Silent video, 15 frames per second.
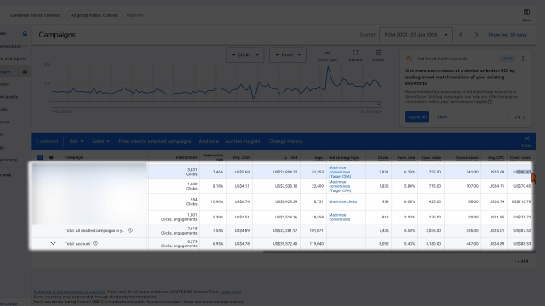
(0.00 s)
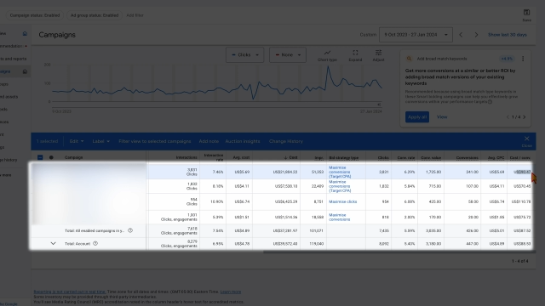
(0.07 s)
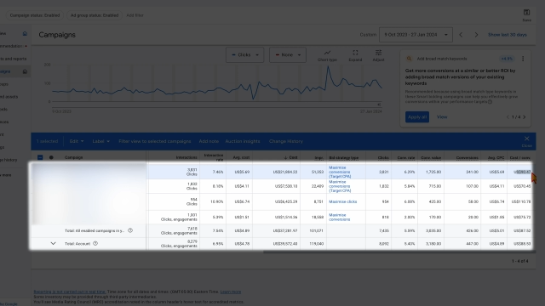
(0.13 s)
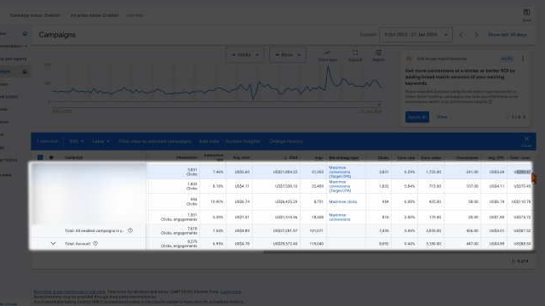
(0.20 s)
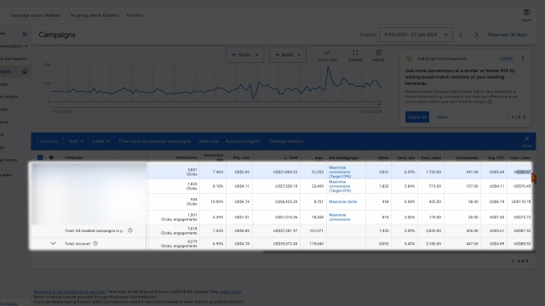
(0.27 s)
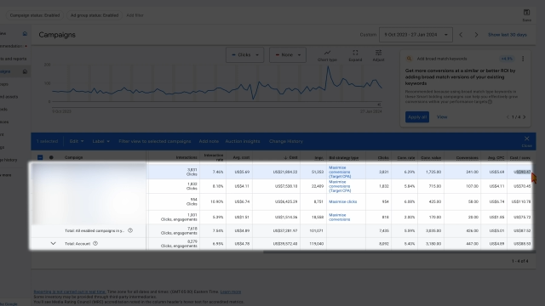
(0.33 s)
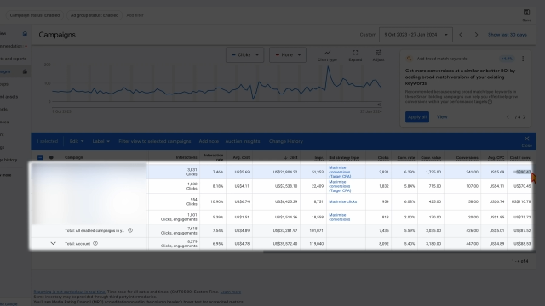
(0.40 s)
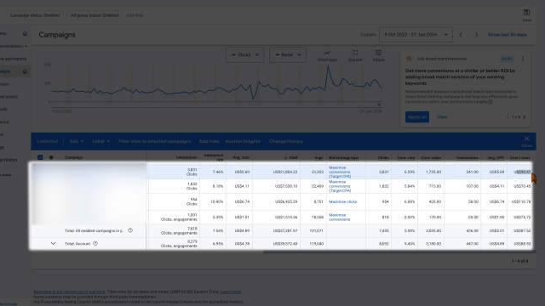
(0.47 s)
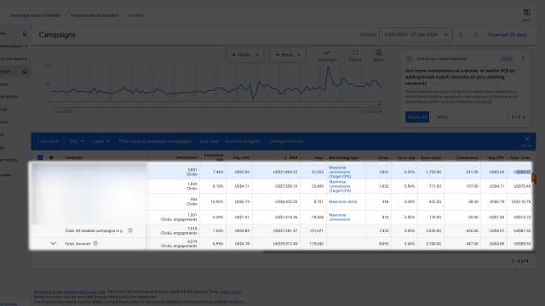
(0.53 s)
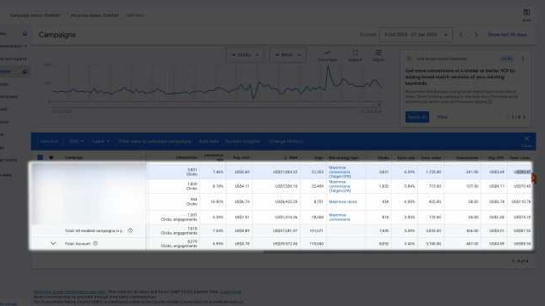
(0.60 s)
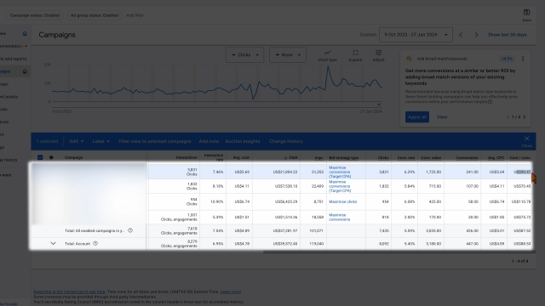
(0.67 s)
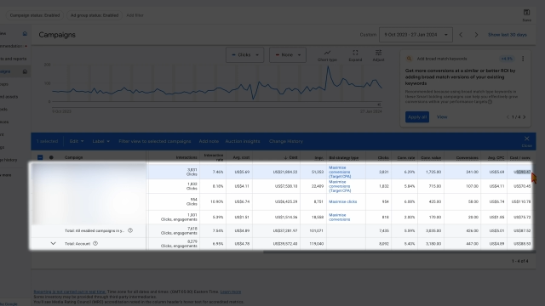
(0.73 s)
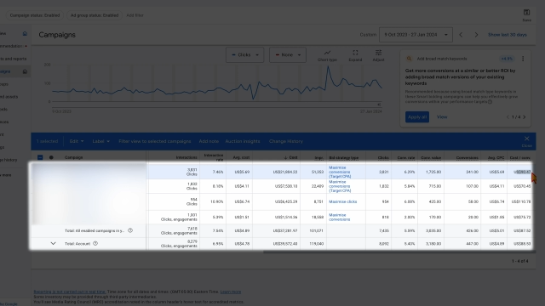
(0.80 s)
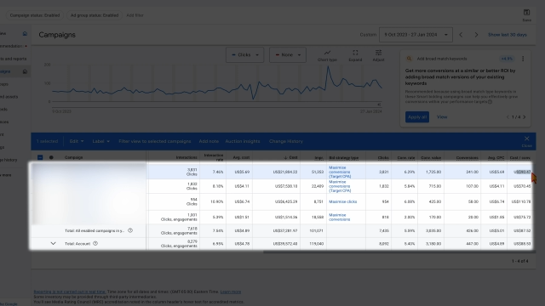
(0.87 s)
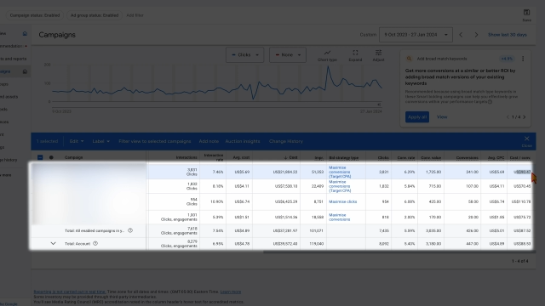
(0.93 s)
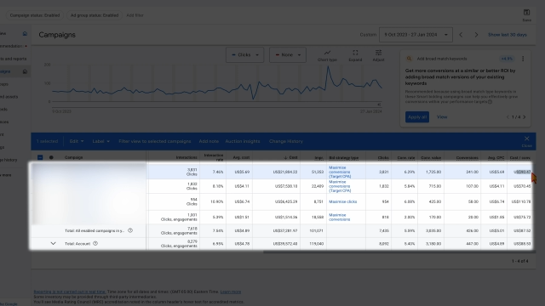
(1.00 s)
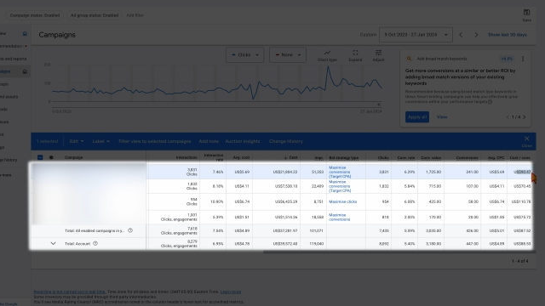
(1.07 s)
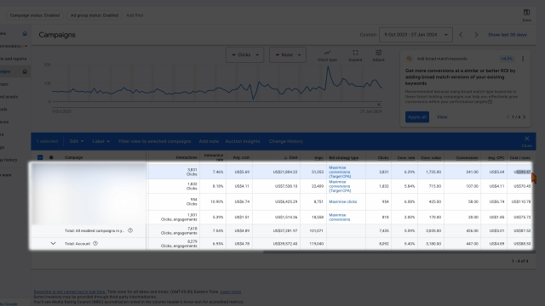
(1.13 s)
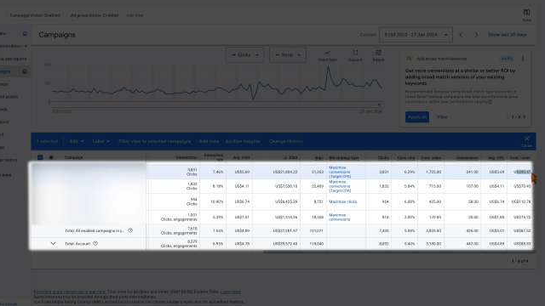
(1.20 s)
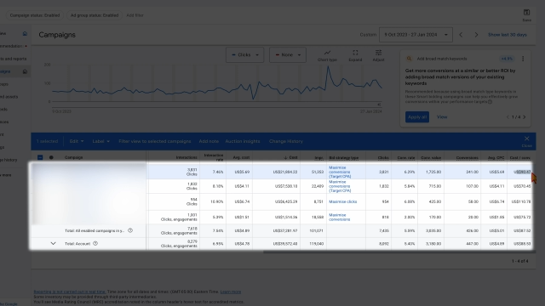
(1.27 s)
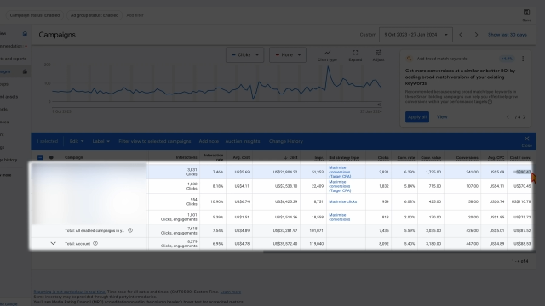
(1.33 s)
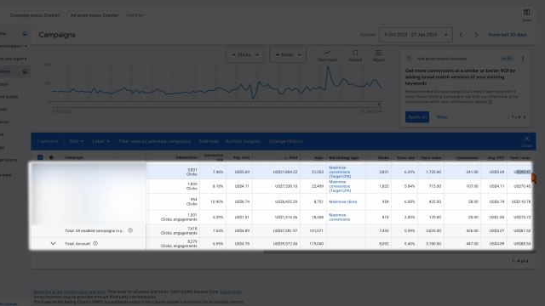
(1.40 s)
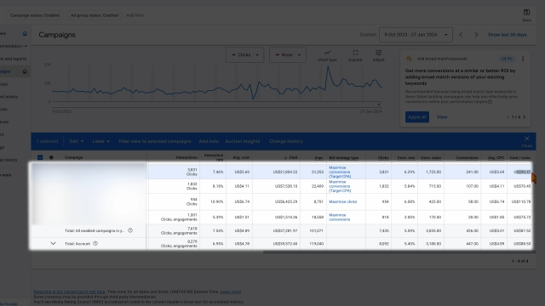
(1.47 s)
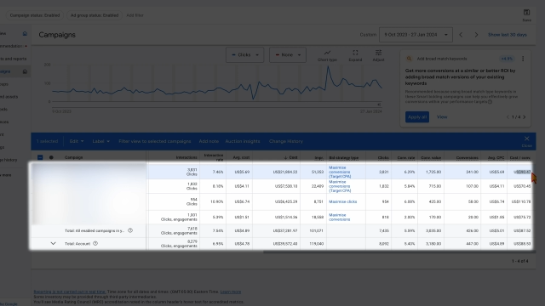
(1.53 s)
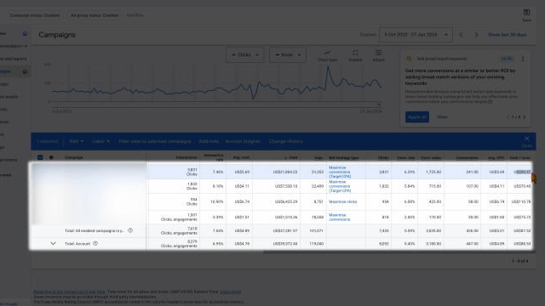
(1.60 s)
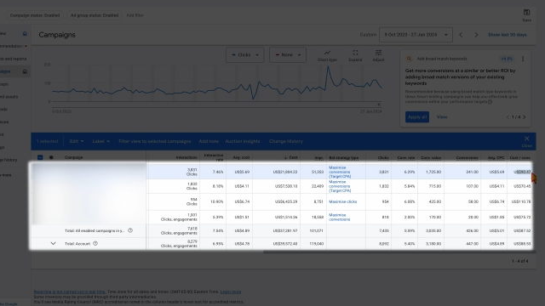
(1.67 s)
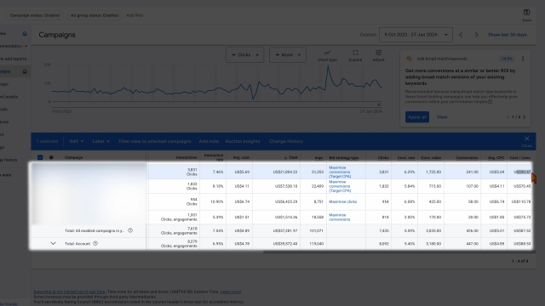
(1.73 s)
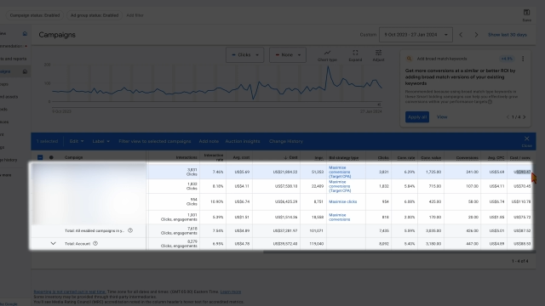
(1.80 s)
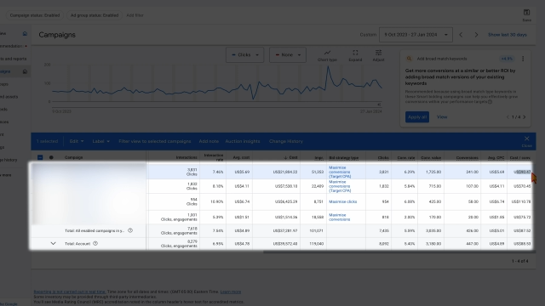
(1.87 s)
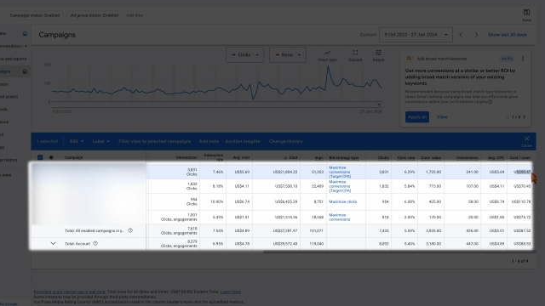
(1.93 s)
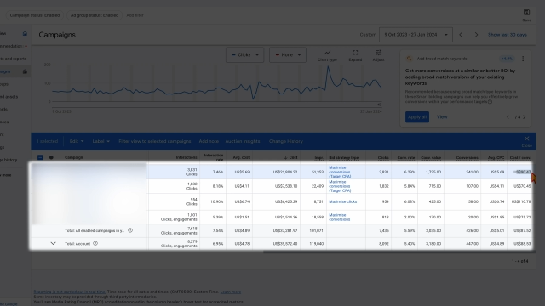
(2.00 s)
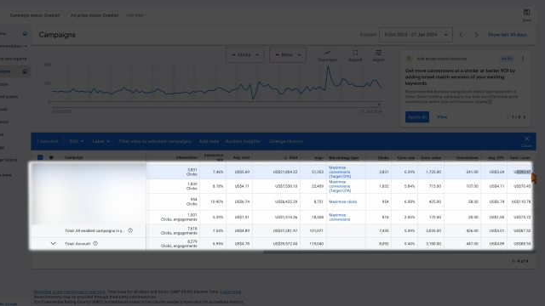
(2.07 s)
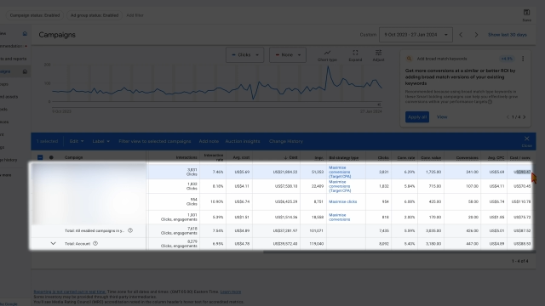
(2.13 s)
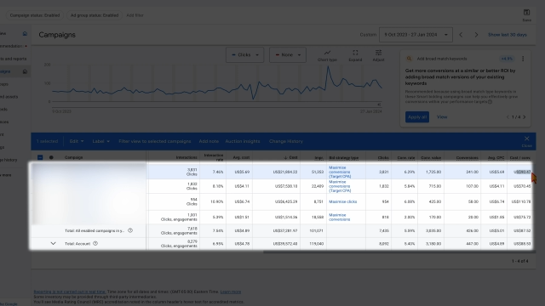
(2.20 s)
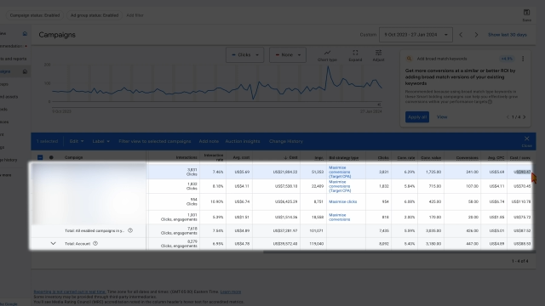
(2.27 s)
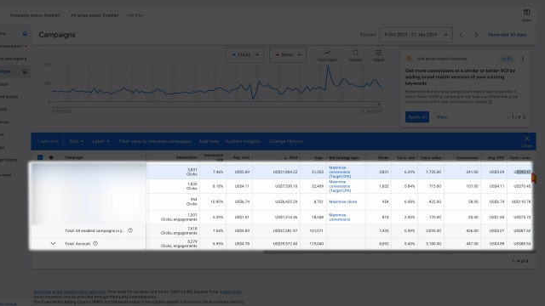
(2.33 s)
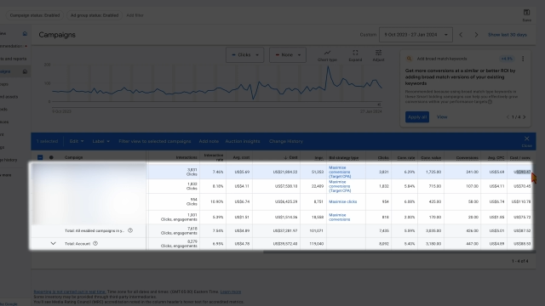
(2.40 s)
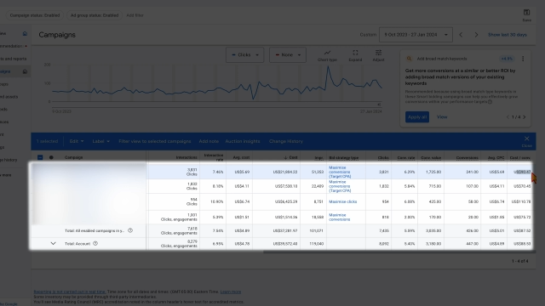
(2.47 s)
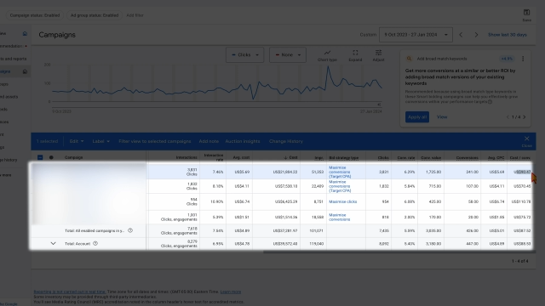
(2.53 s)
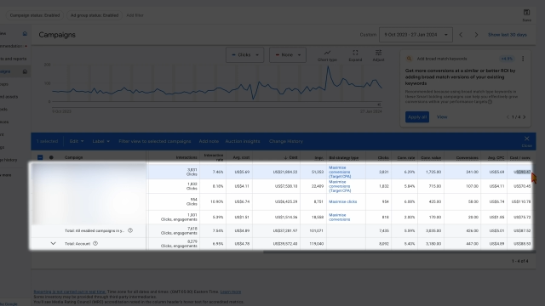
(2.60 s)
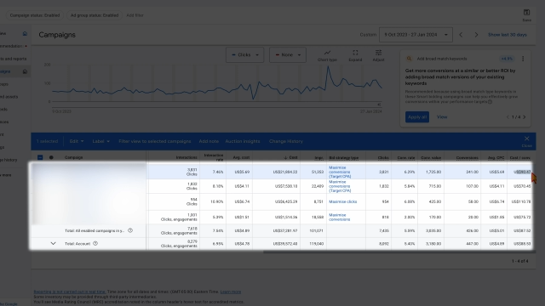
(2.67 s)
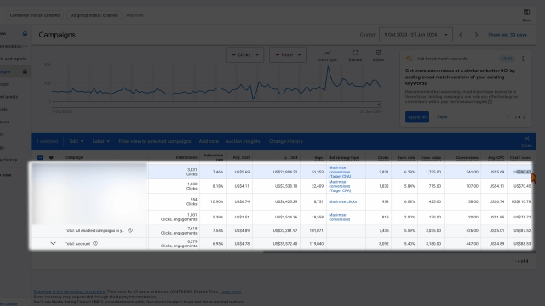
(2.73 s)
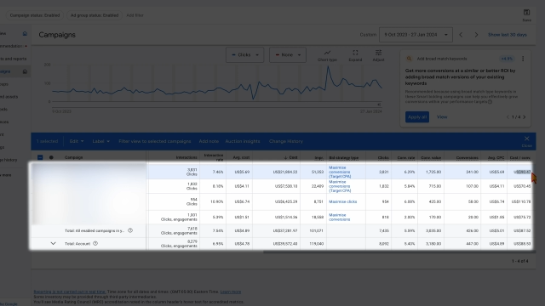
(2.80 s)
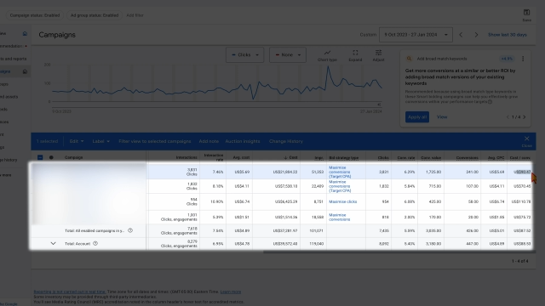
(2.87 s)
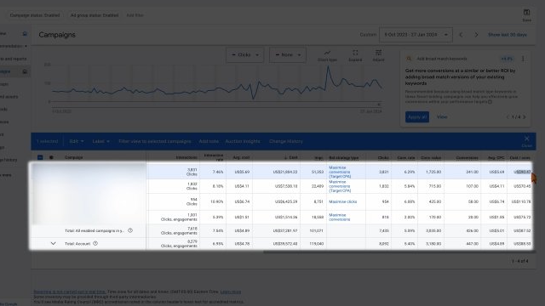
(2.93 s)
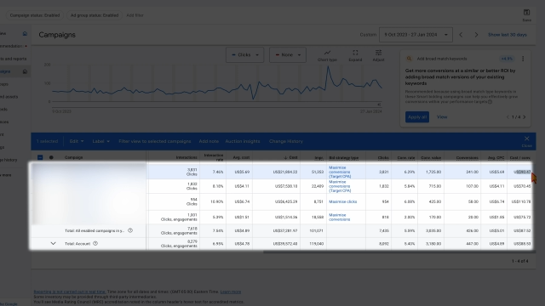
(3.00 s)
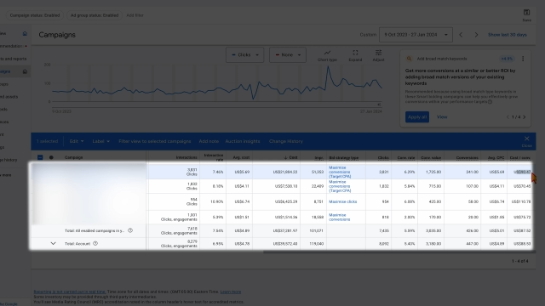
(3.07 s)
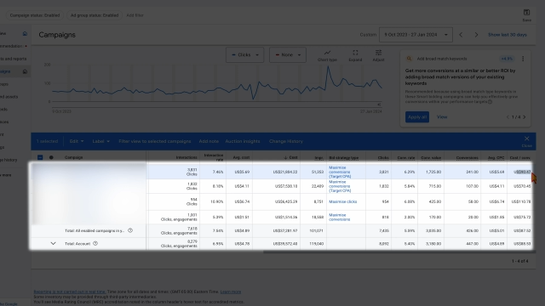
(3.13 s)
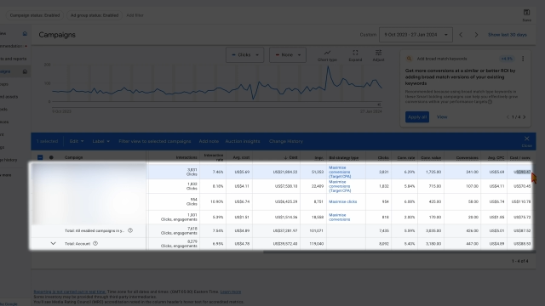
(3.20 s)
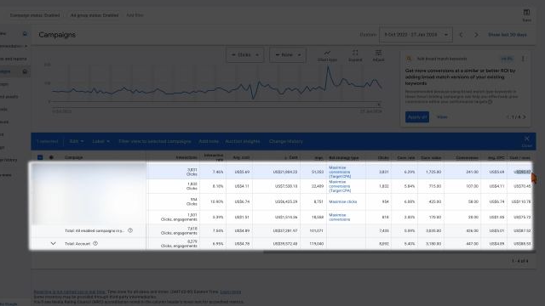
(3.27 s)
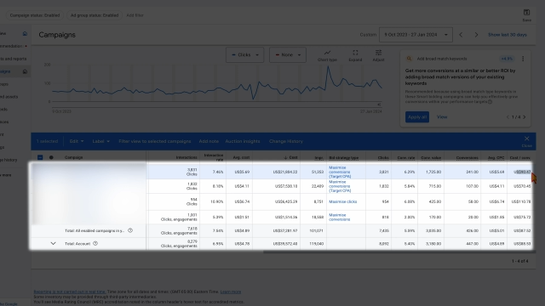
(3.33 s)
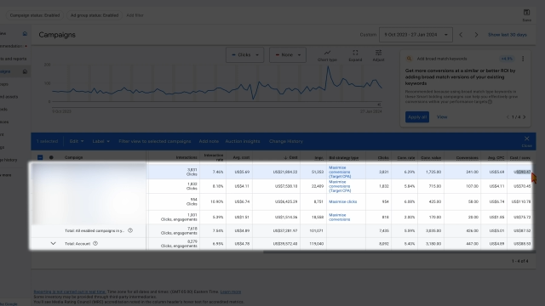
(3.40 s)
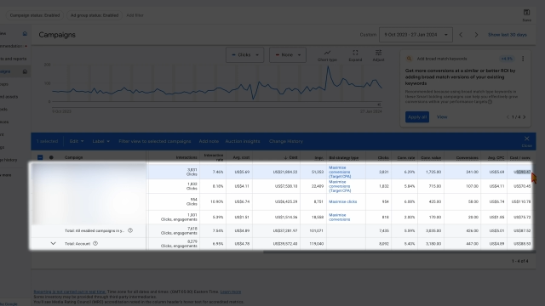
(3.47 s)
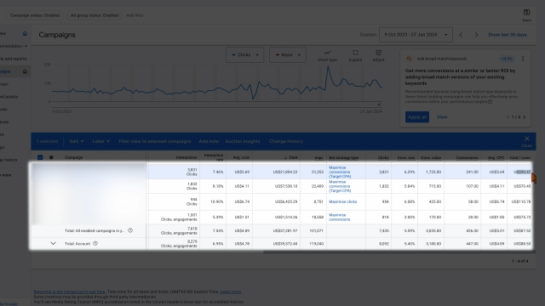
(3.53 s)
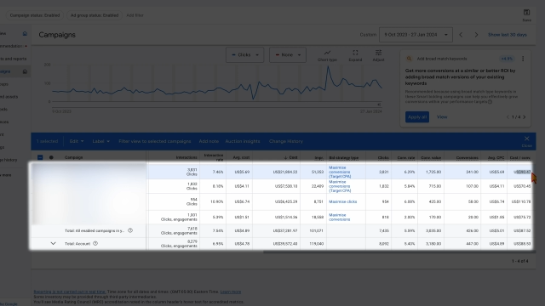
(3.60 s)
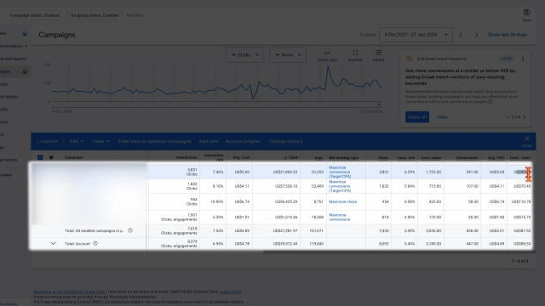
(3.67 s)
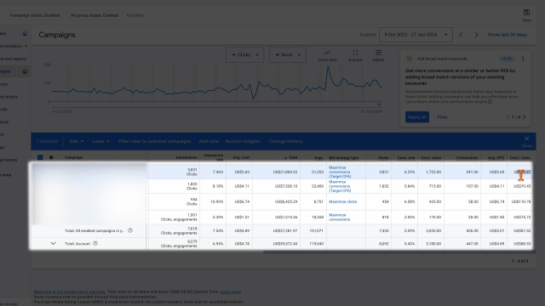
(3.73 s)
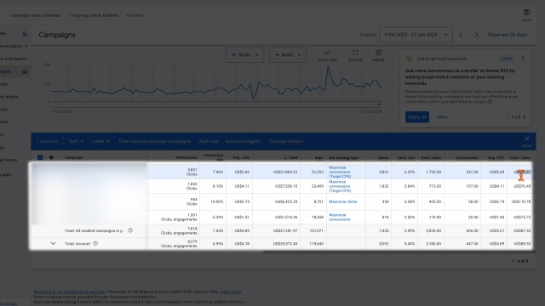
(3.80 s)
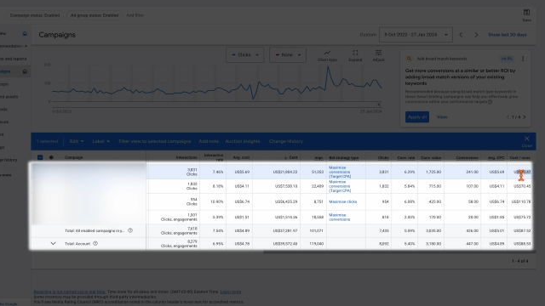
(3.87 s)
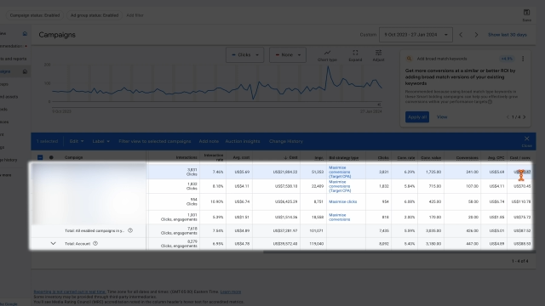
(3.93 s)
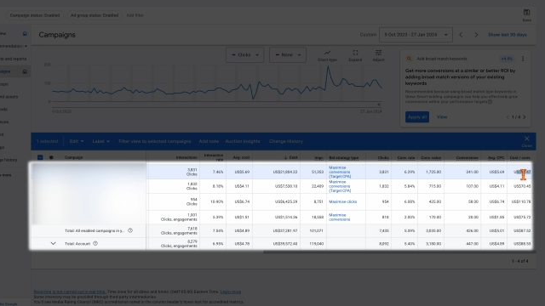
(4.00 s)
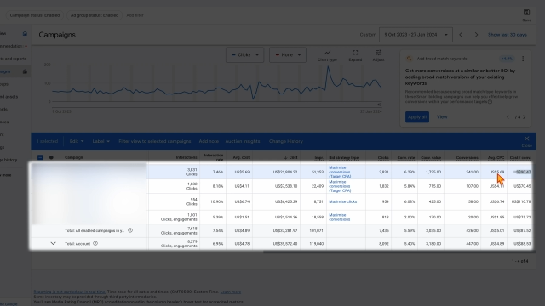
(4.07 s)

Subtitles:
Nobody's mouth can be seen.